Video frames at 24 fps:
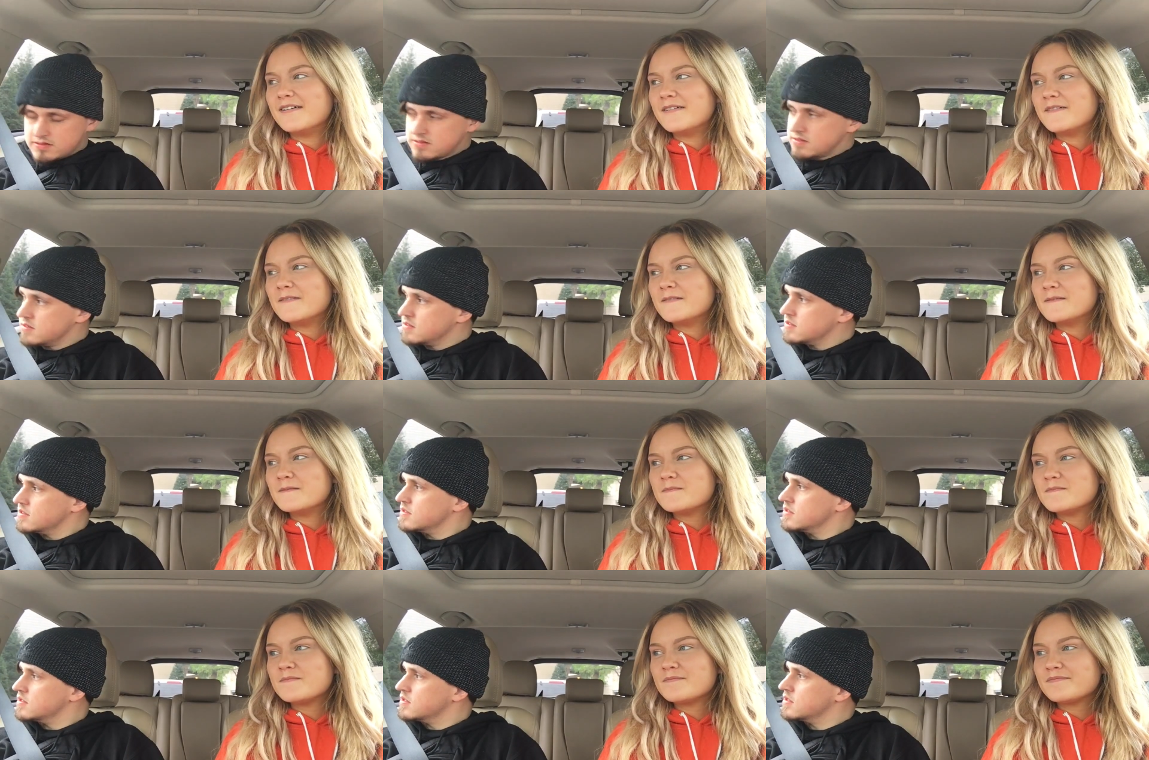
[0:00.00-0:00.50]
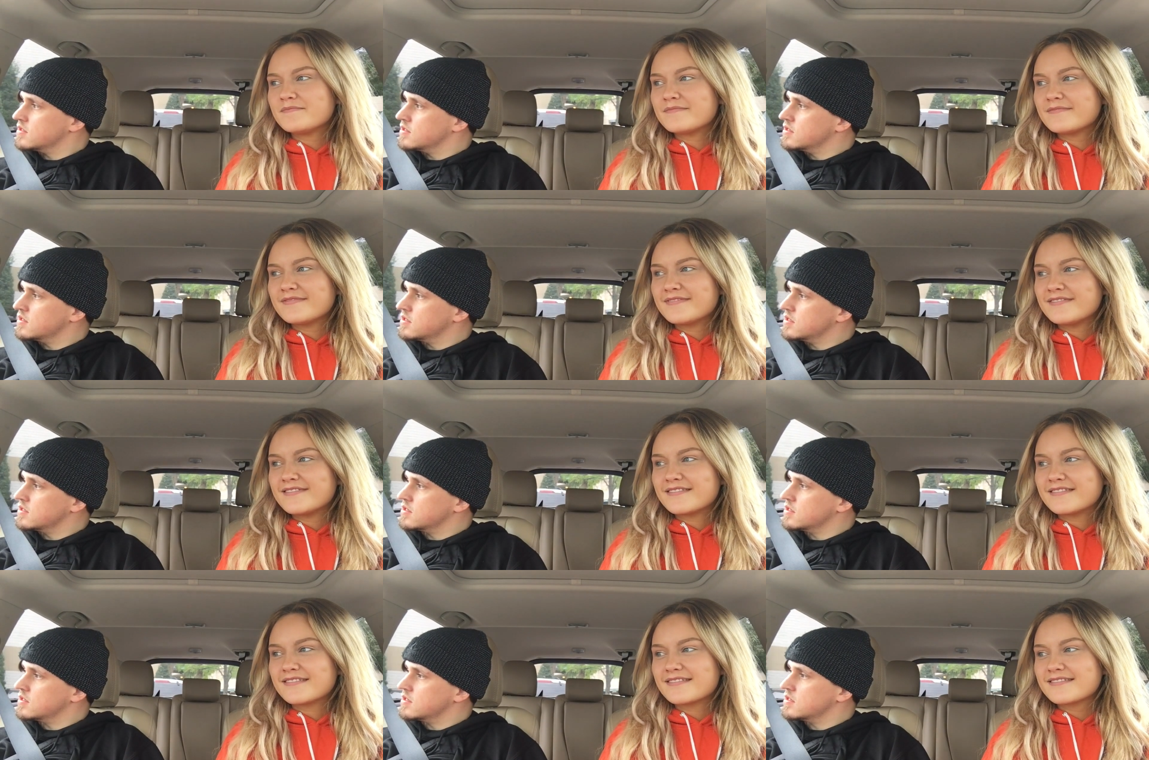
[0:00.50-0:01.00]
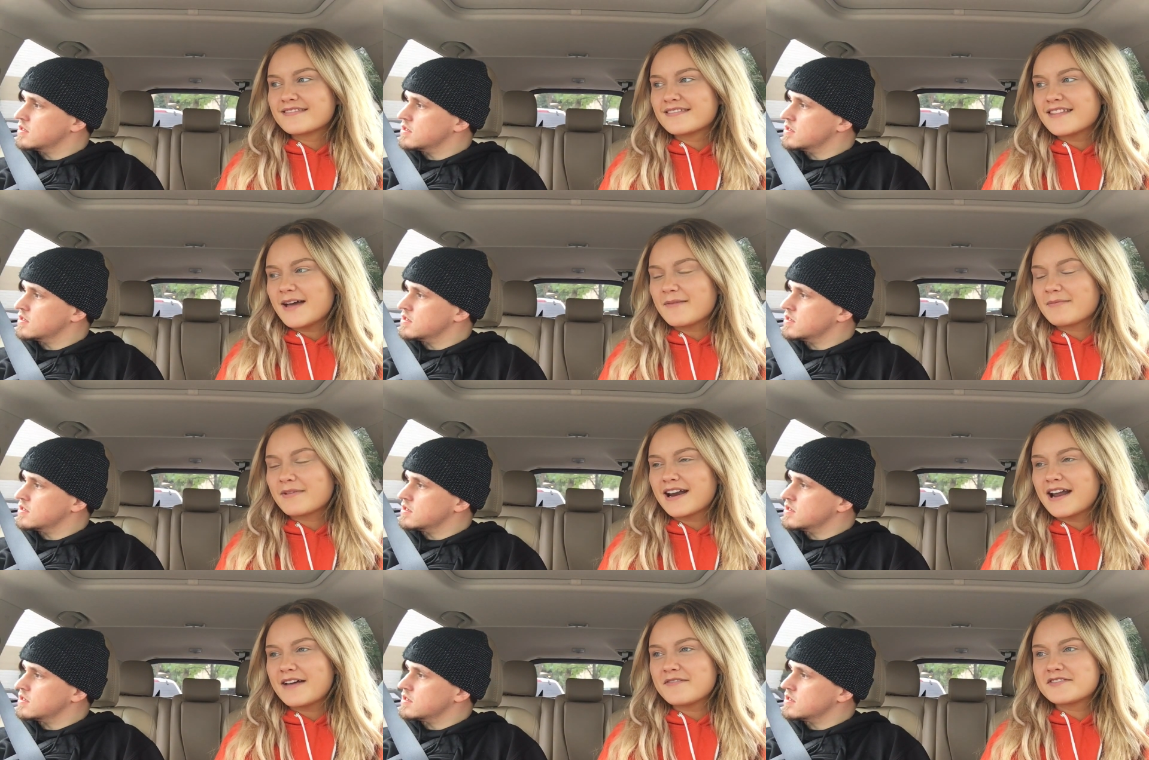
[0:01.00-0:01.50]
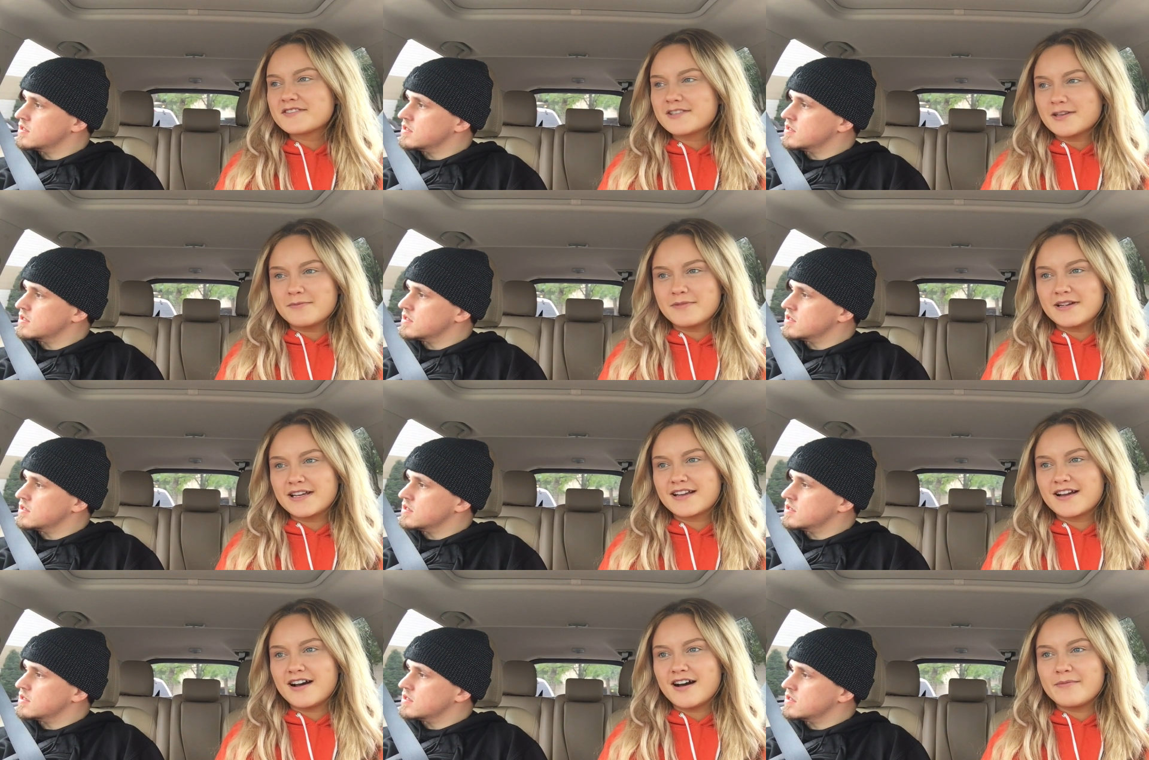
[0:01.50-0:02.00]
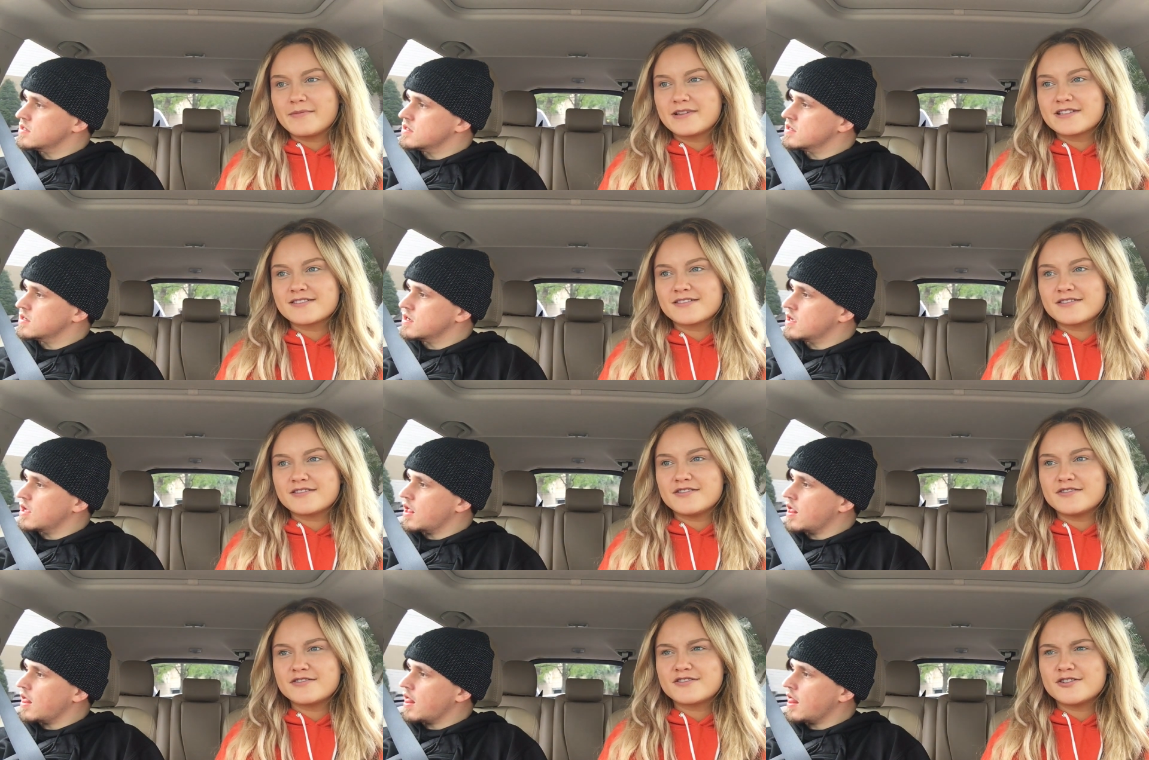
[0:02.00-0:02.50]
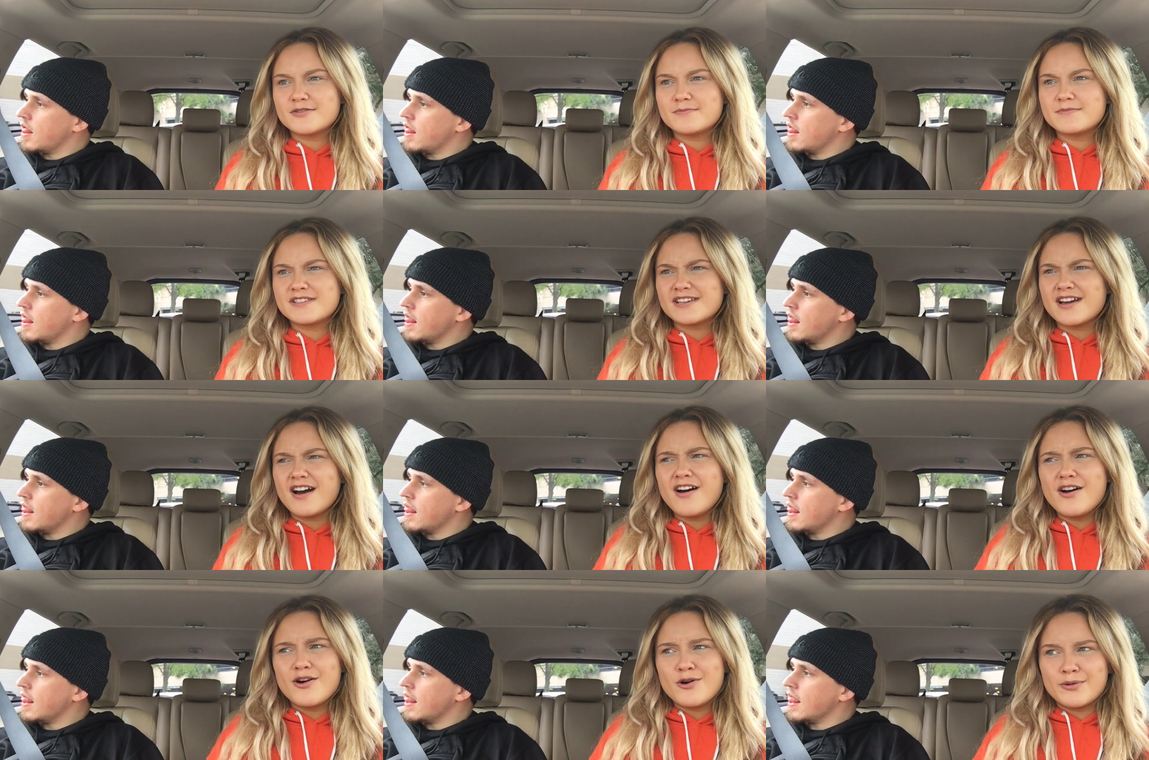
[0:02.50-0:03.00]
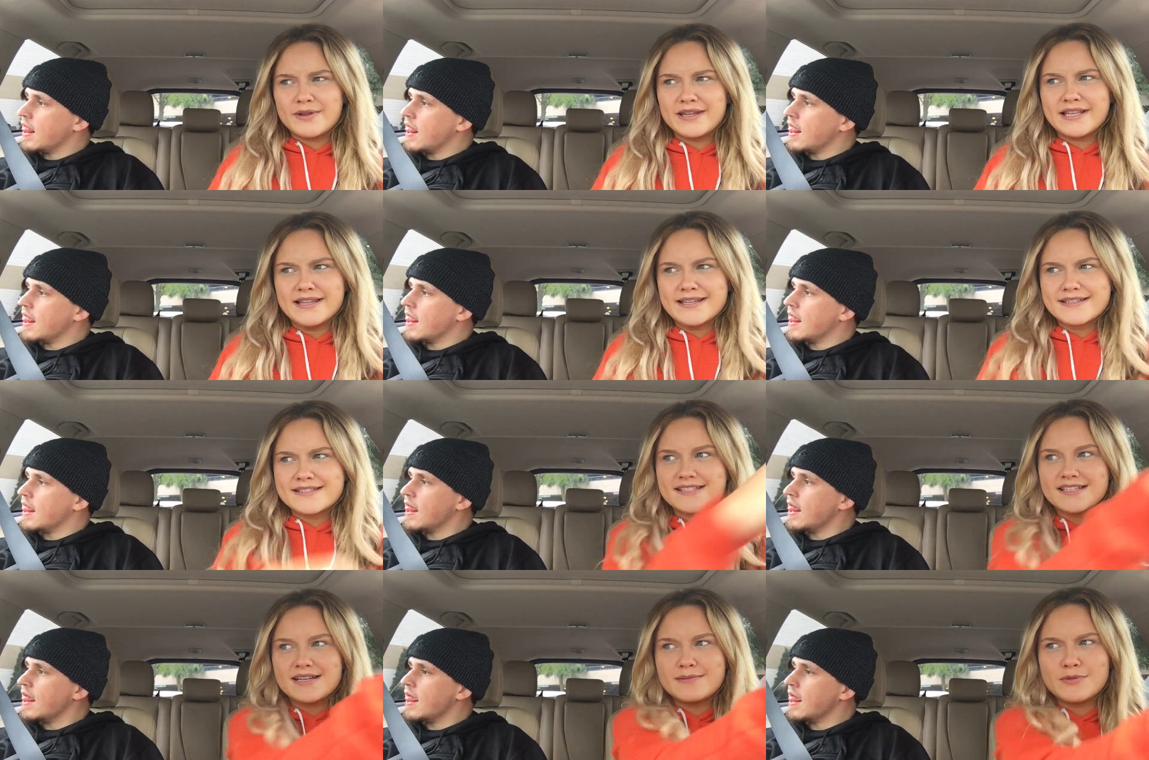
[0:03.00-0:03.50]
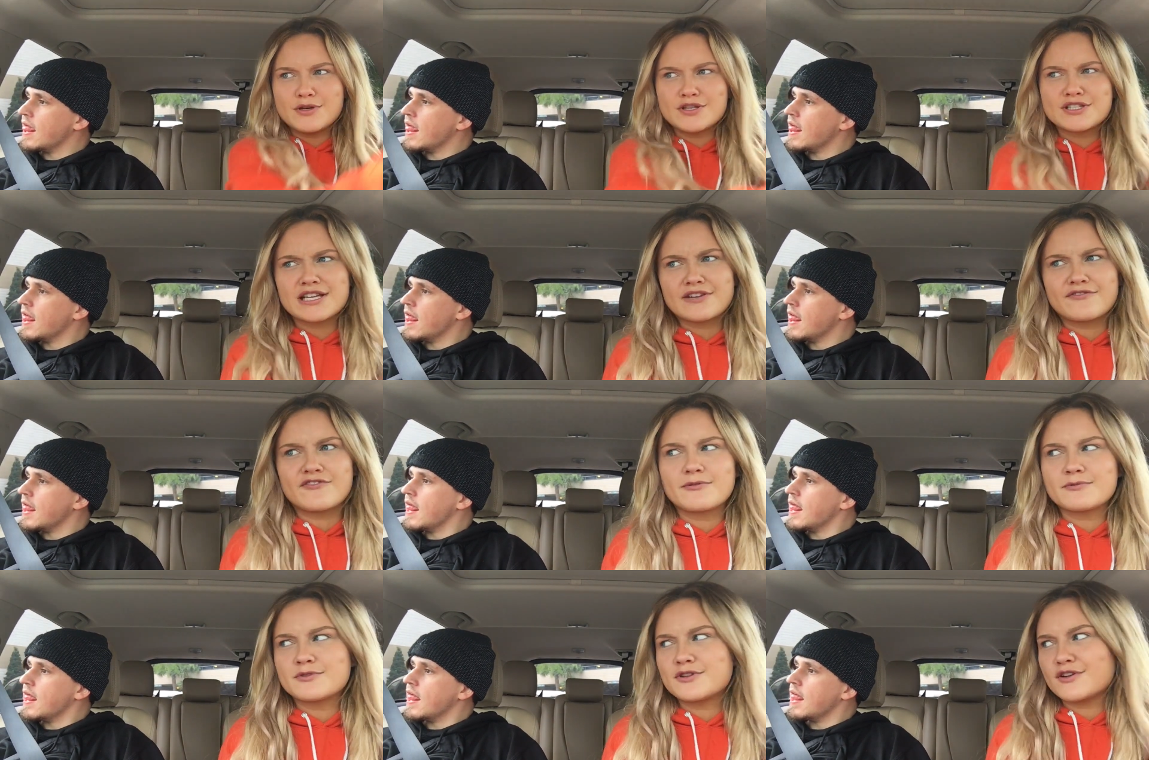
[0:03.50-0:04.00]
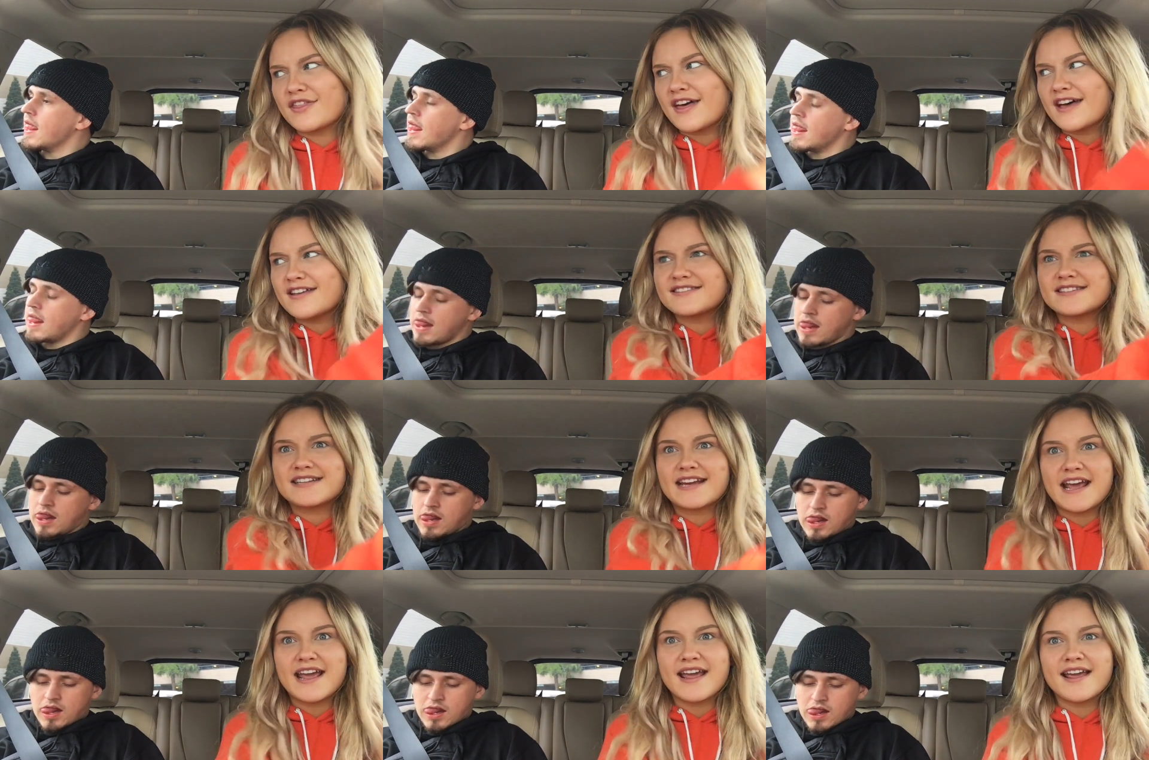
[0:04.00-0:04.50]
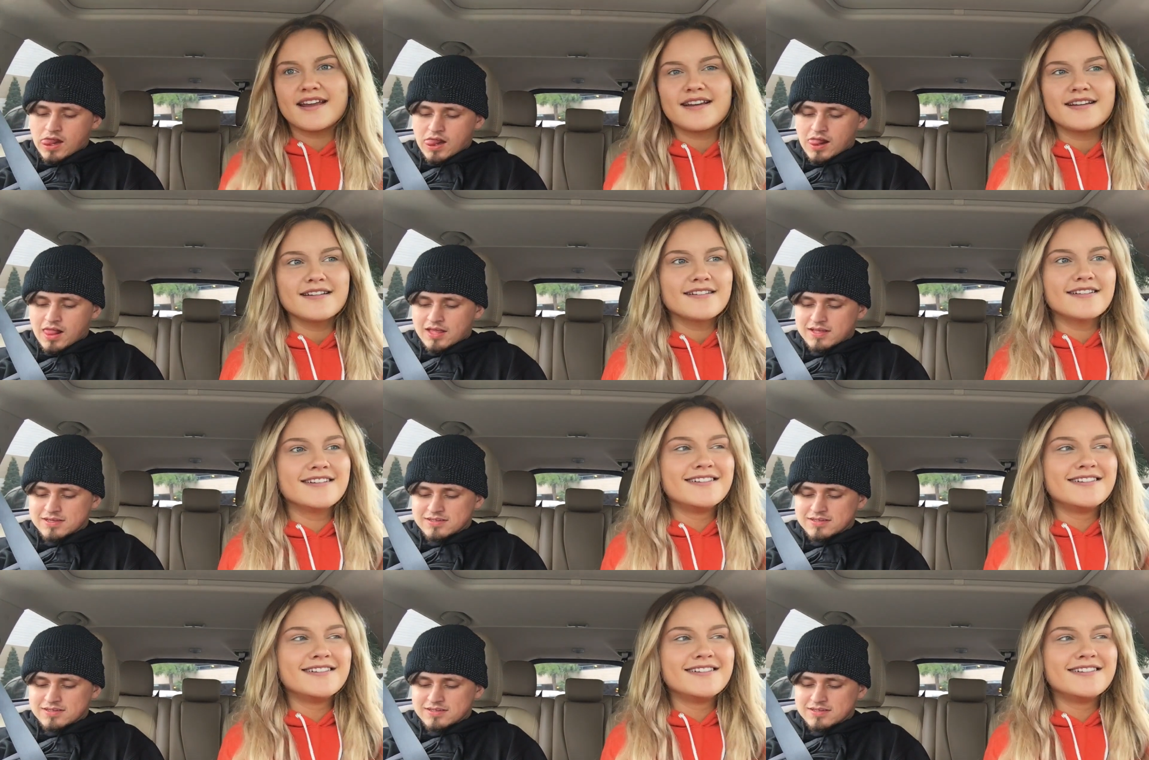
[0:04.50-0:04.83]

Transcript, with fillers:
Speaker 1: I'm gonna have so many comments on YouTube. Do y'all only listen to music from 2008? I